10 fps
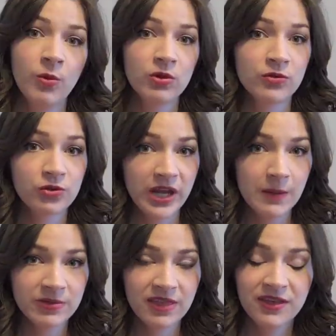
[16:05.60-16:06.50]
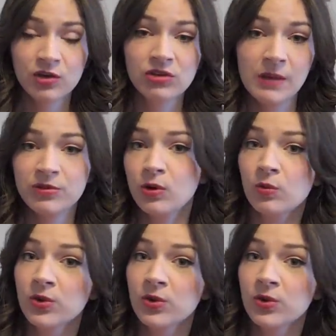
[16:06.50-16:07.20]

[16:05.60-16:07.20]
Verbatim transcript: a bowl of grapes. I think grapes are